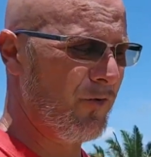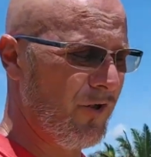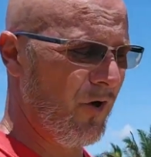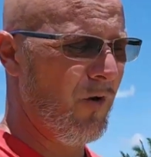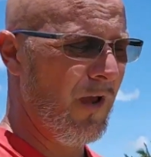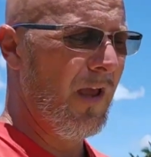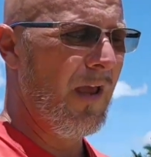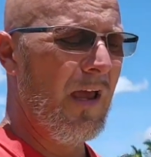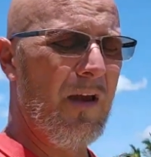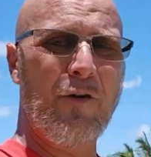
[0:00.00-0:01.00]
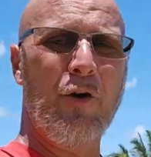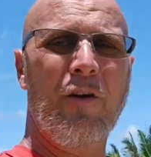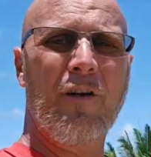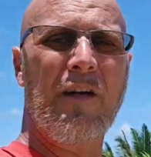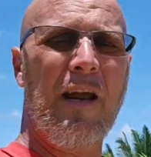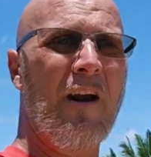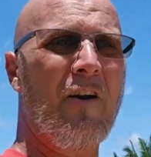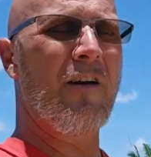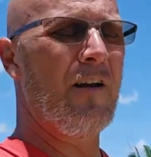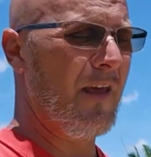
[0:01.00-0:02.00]
So if you're in an
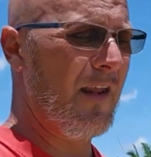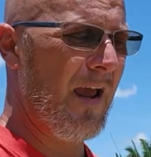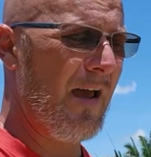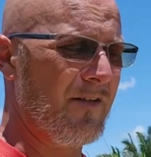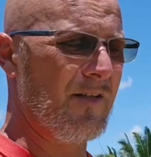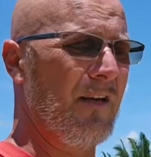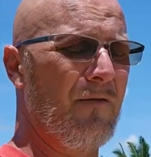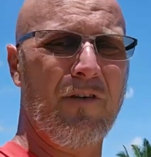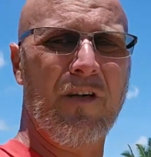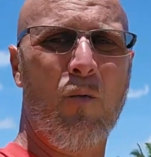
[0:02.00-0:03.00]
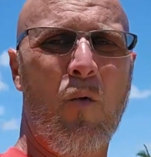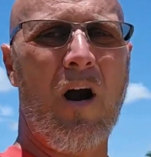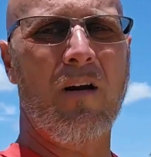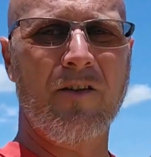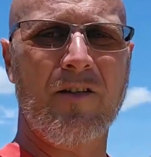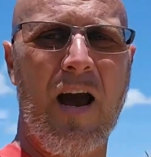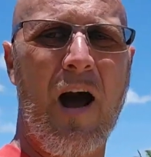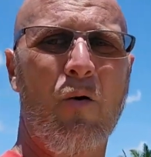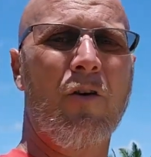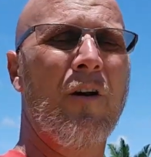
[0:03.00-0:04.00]
area that has Infinite wireless
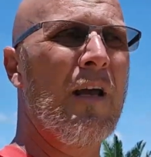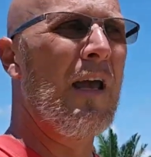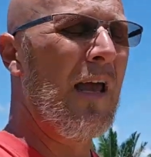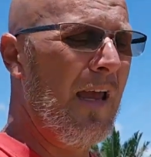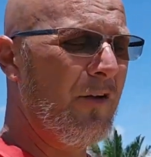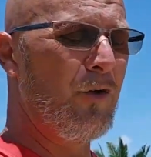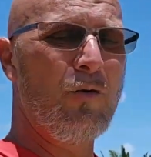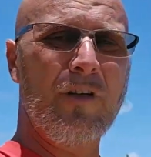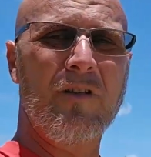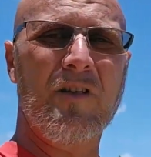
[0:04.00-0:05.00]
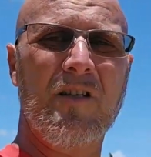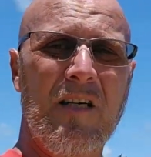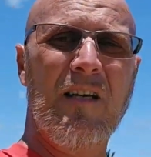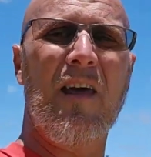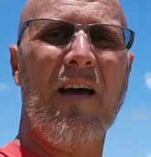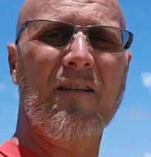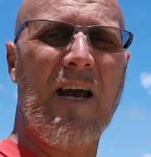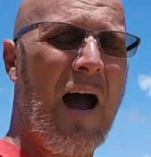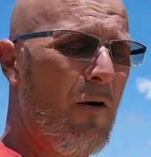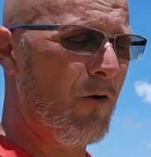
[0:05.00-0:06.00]
tower and you can see that
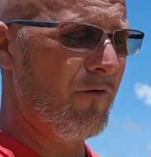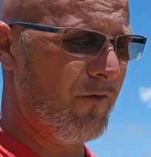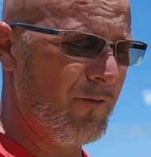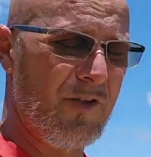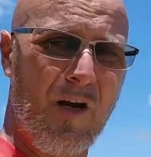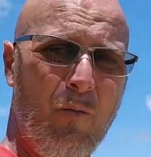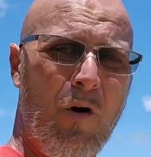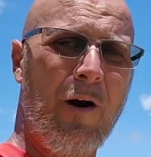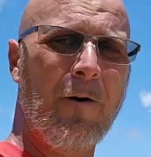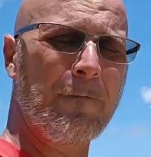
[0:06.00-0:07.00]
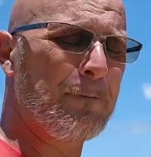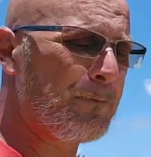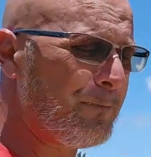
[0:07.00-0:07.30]
tower from somewhere,